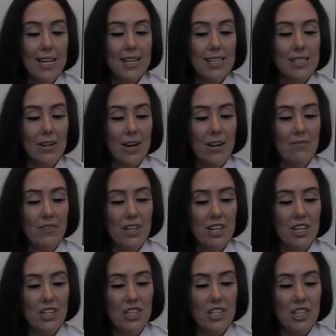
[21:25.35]
So I
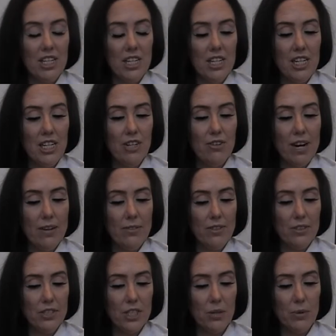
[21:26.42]
finished the
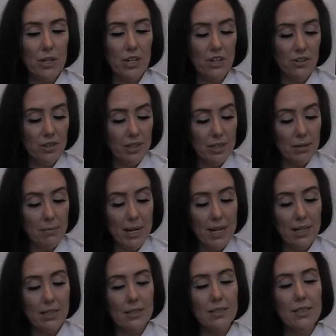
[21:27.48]
Crafter Square Acrylic
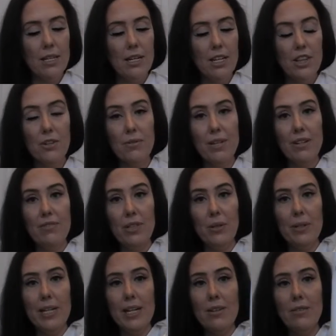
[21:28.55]
Paint, three
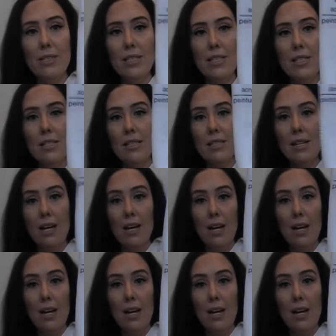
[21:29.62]
fluid ounces.